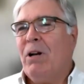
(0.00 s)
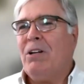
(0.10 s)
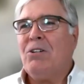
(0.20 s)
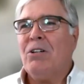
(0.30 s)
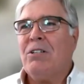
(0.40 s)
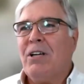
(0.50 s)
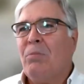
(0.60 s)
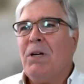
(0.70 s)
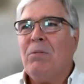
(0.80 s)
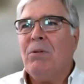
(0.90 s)
it should tell
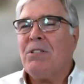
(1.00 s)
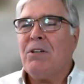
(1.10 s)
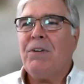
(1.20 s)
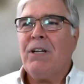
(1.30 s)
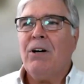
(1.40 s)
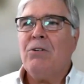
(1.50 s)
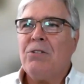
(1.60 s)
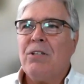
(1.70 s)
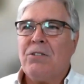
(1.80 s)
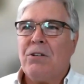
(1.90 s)
people is if it
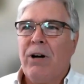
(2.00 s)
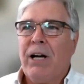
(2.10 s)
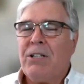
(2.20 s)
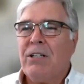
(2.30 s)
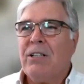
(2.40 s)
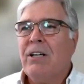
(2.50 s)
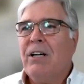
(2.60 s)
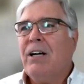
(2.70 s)
goes this direction,